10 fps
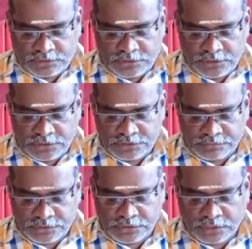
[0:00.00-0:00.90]
deals
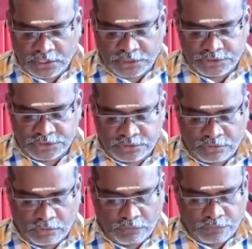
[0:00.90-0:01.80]
with the collection
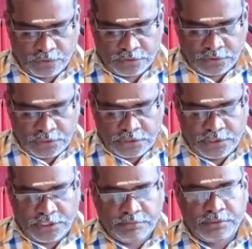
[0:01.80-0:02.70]
of
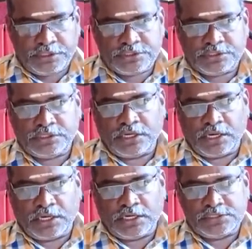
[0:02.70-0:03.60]
tabulation,
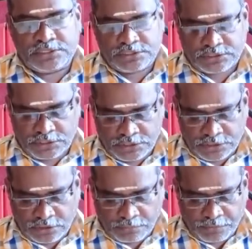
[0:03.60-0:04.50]
analysis, and
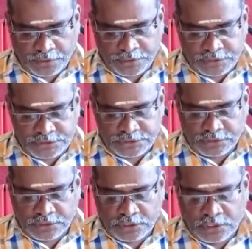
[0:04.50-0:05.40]
interpretation,
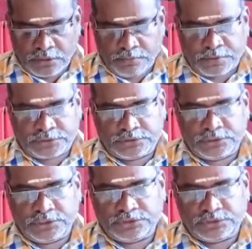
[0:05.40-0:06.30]

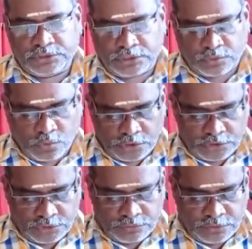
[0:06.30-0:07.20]
presentation, and
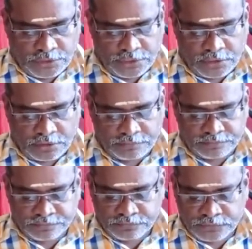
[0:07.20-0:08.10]
quantitative data.
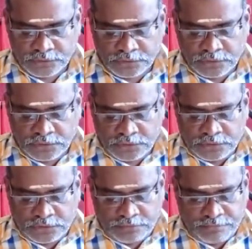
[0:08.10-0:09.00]

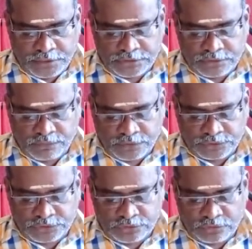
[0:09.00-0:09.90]
The major
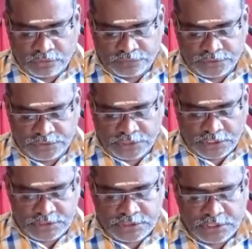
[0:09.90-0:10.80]
function of the
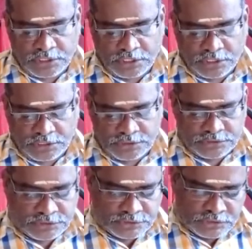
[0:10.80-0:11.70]
statistical
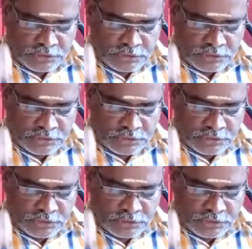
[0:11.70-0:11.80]
analysis